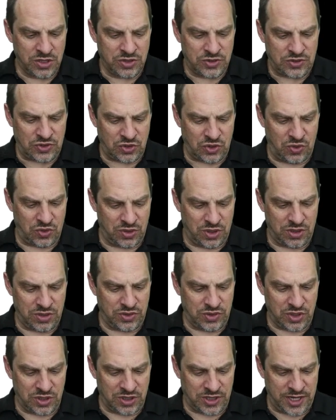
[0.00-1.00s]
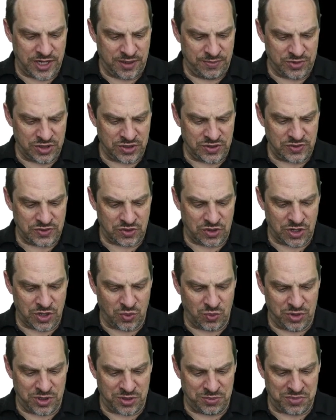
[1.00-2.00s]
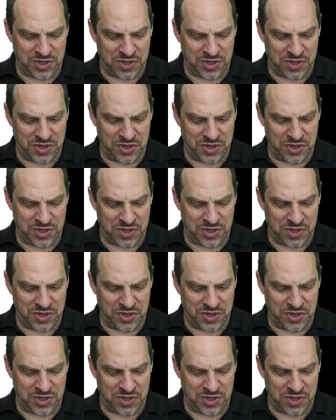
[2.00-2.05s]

So the lambdas are 1